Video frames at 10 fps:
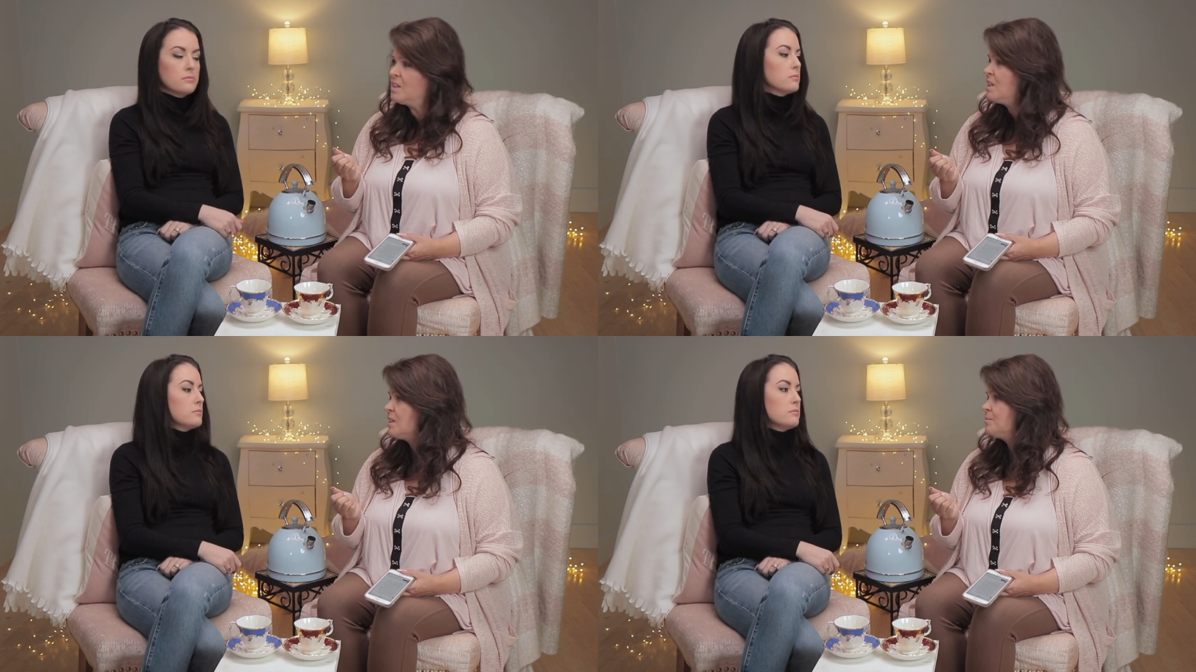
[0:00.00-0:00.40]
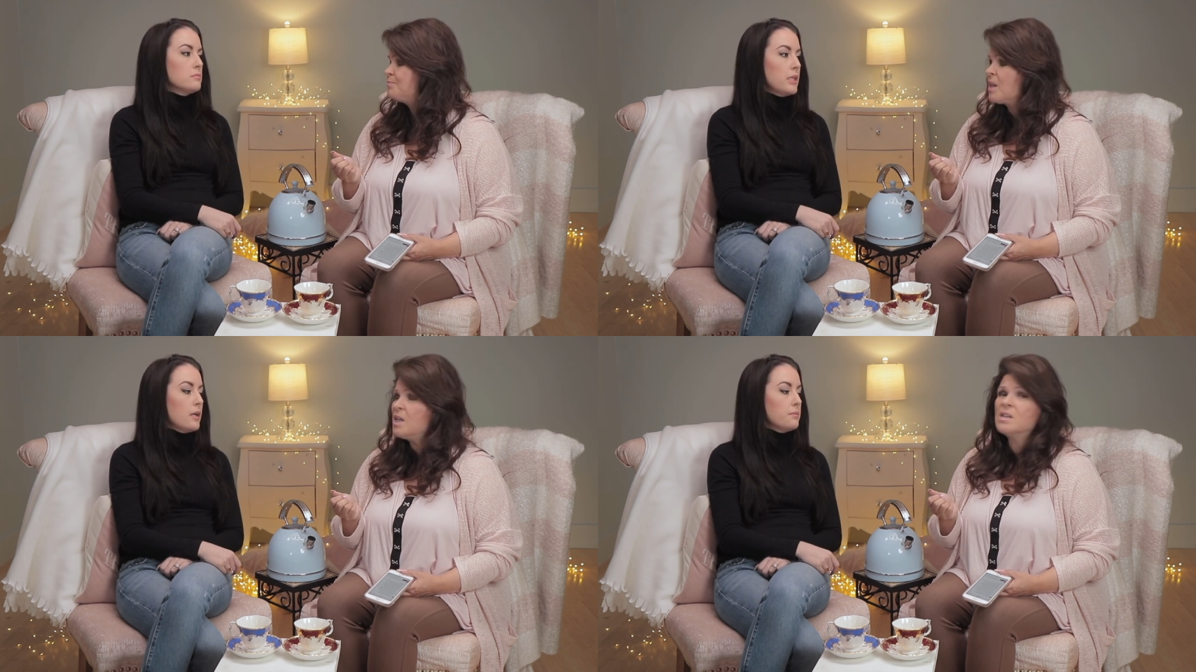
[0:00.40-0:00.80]
Speaker 1: Yeah.
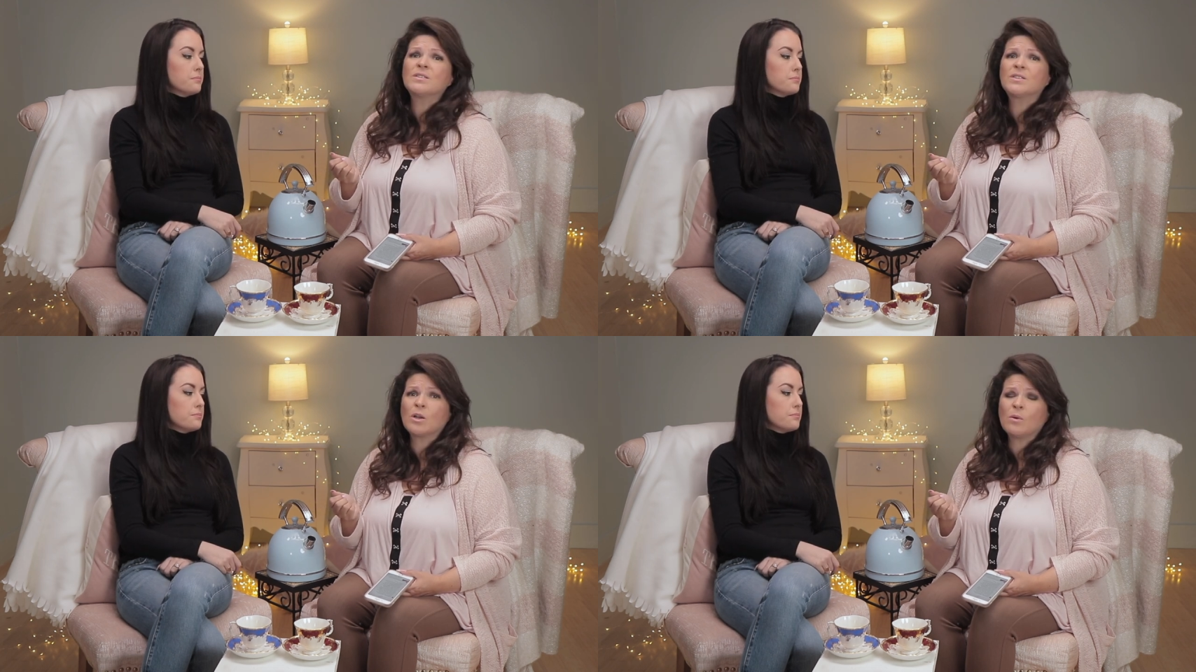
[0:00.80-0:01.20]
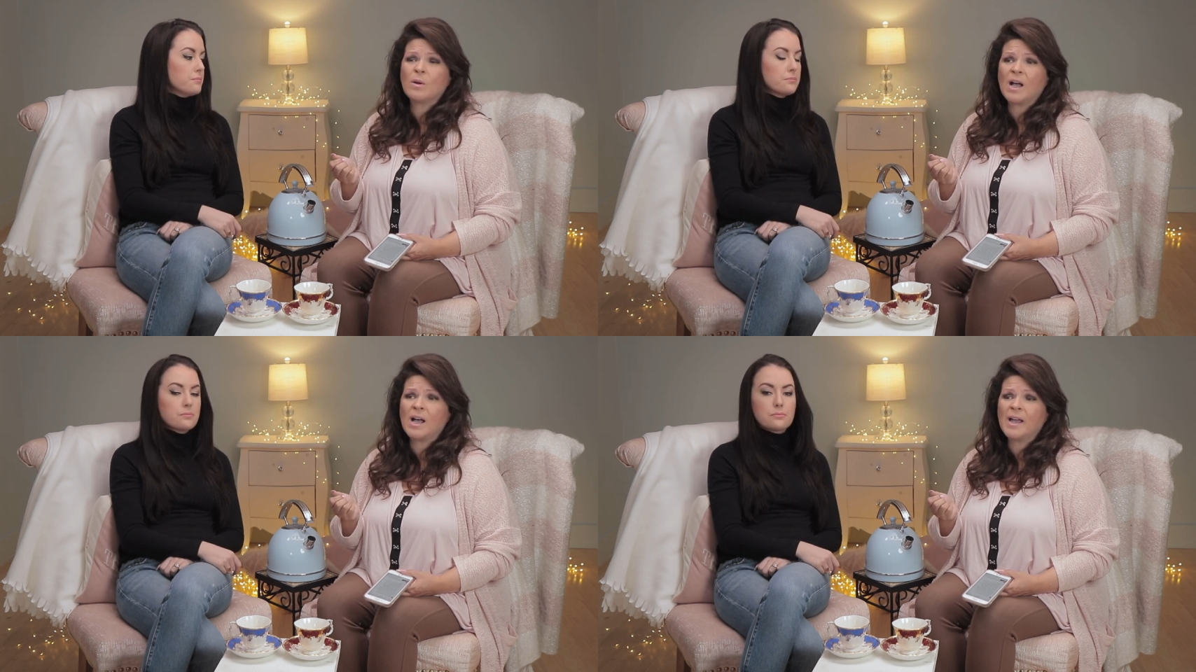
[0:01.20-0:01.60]
Yeah.
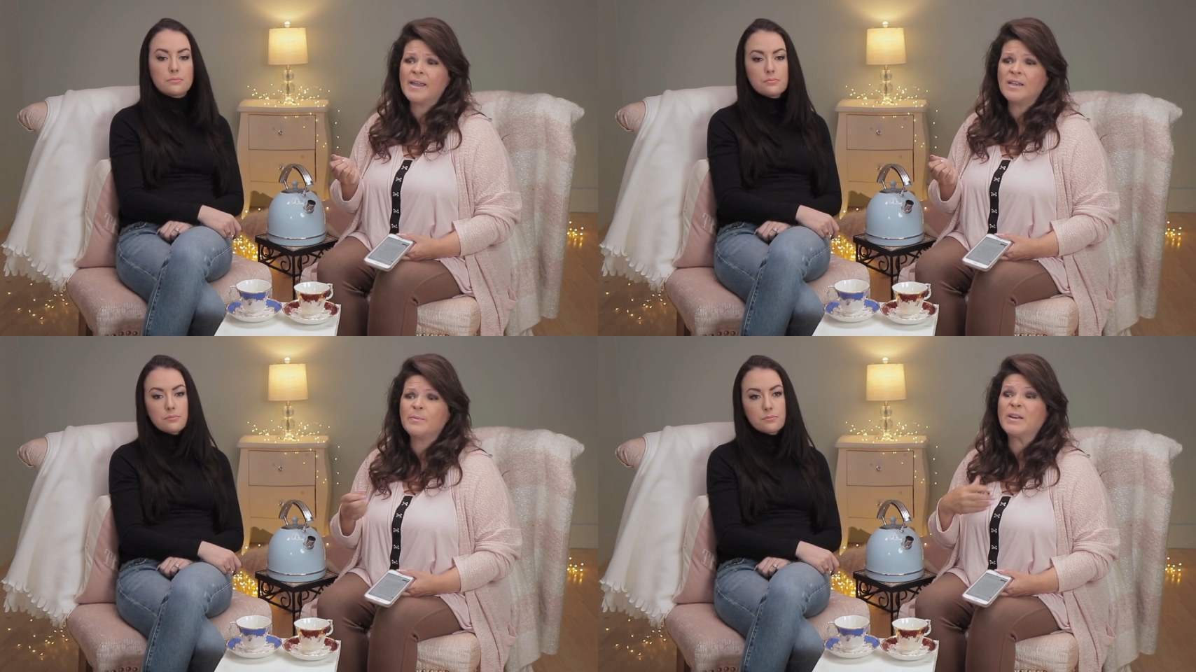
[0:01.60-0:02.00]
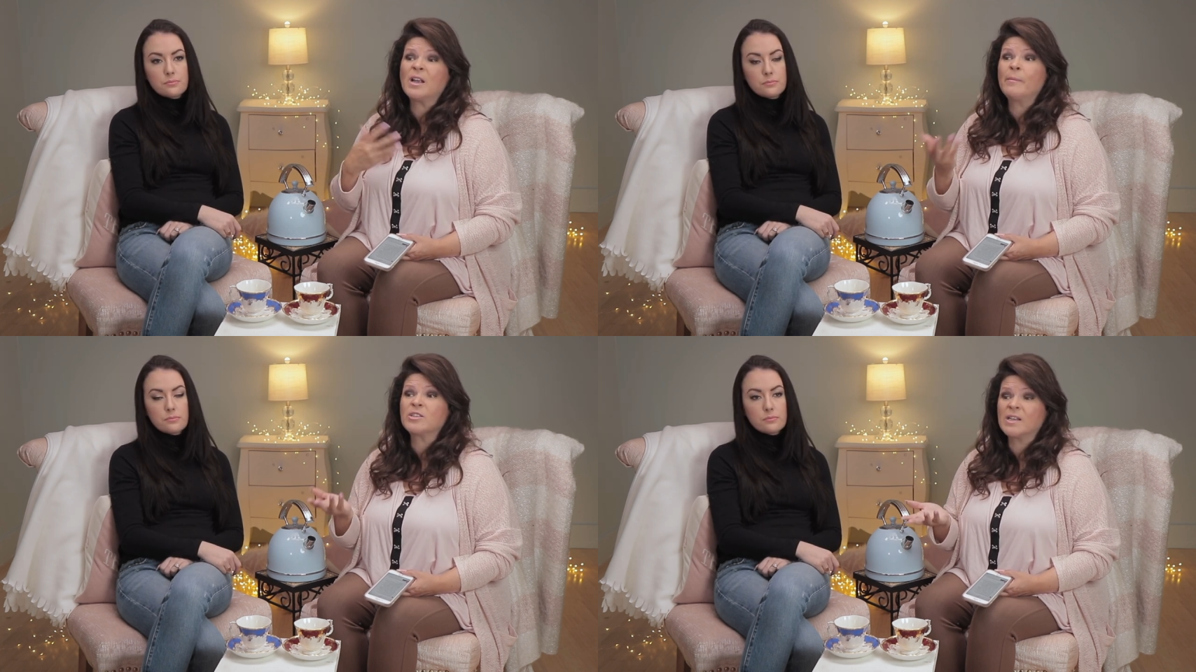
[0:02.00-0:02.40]
So I depending on
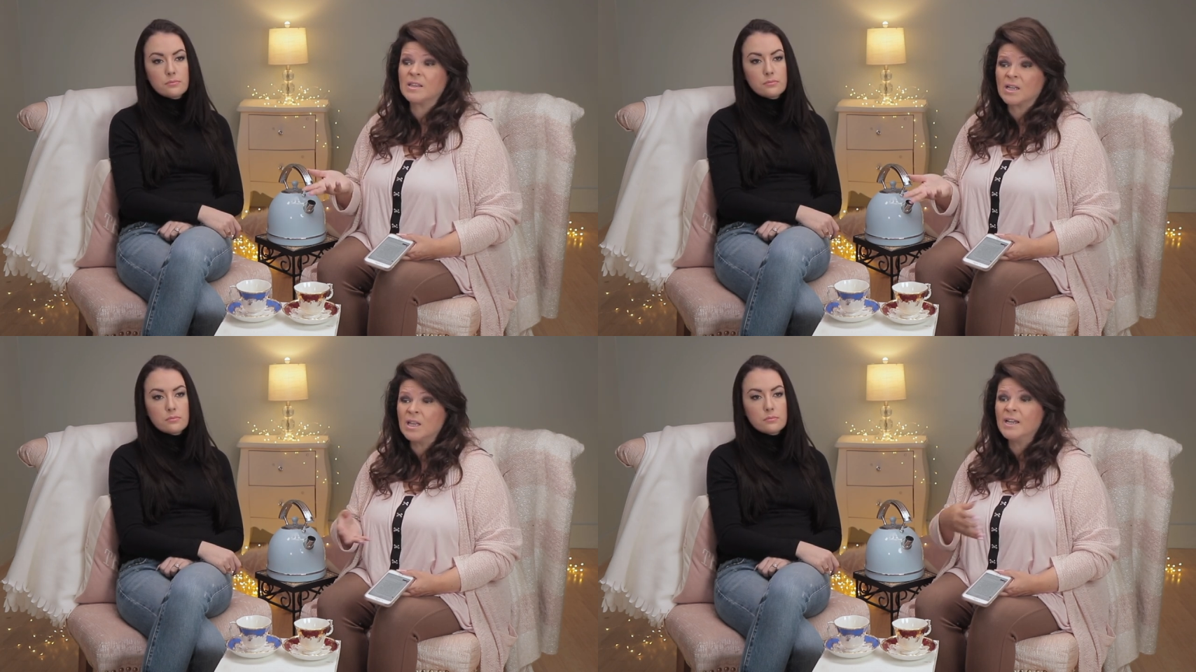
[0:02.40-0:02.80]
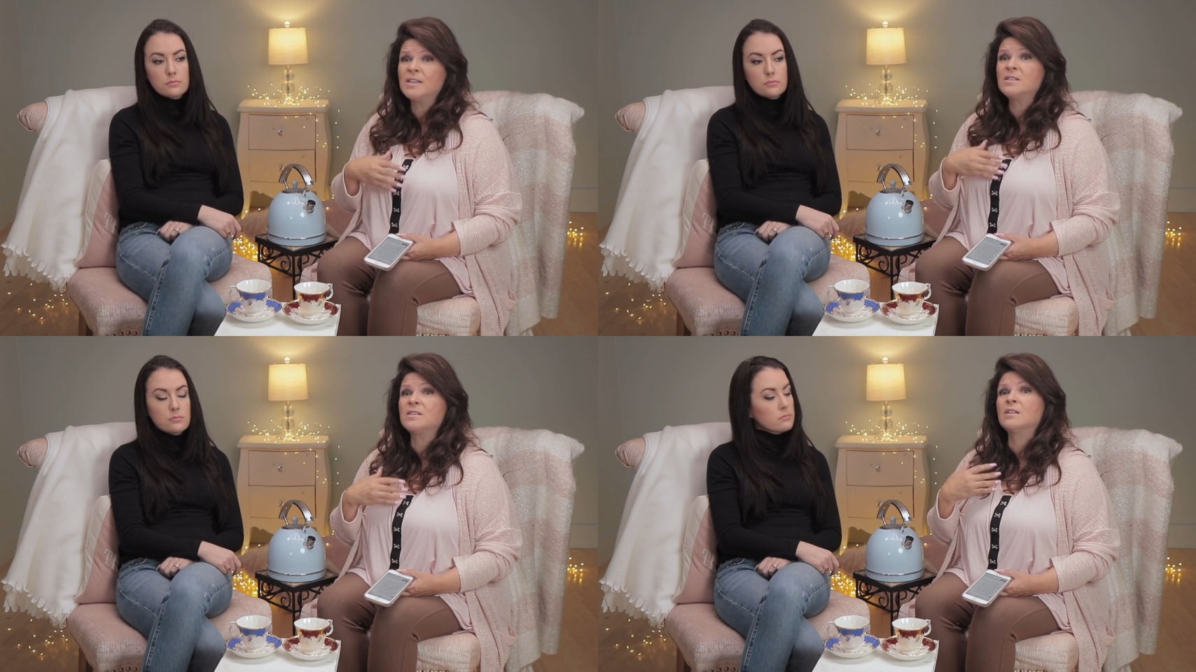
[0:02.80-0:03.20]
how much I like the
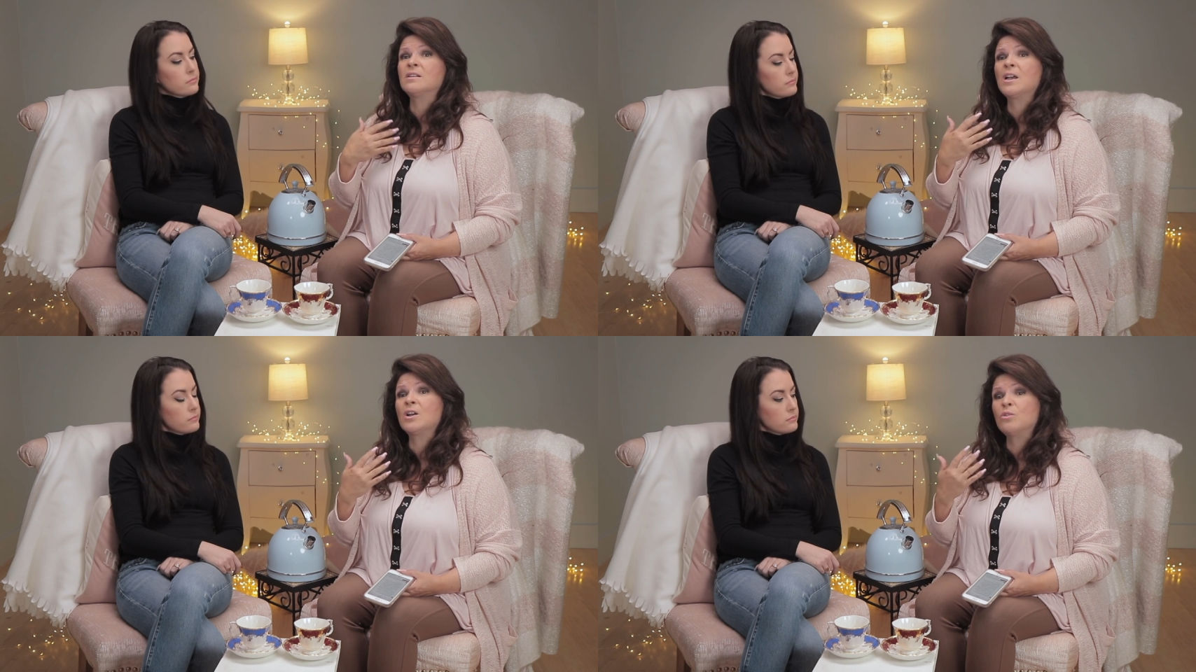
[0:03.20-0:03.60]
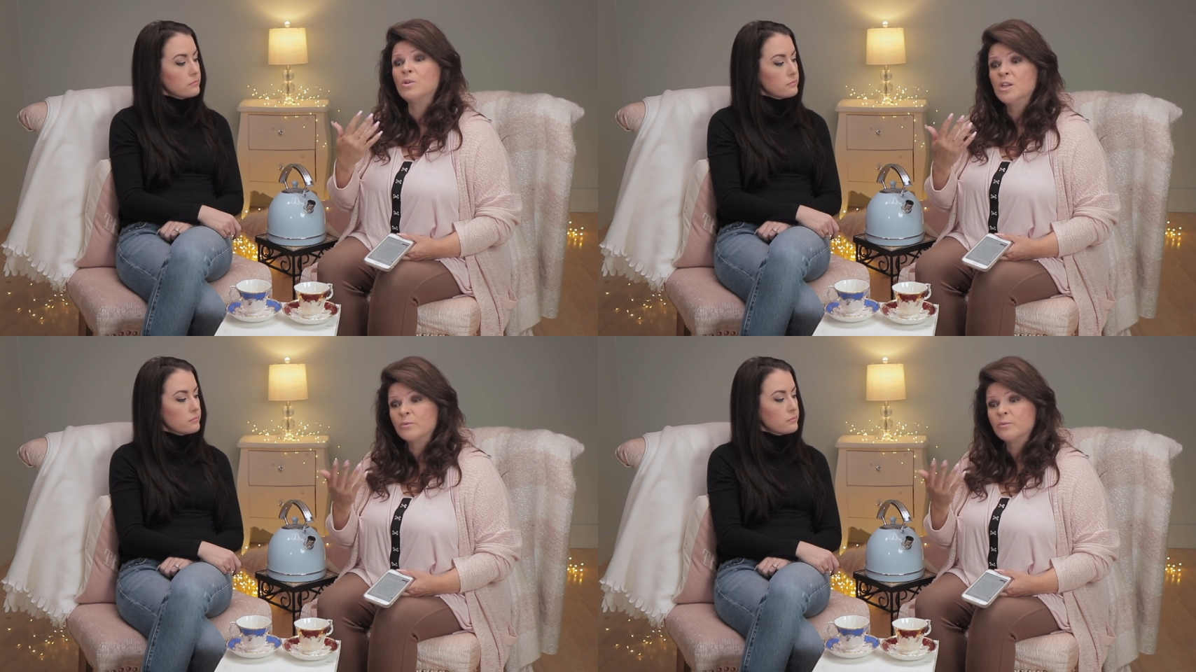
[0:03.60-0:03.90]
client and how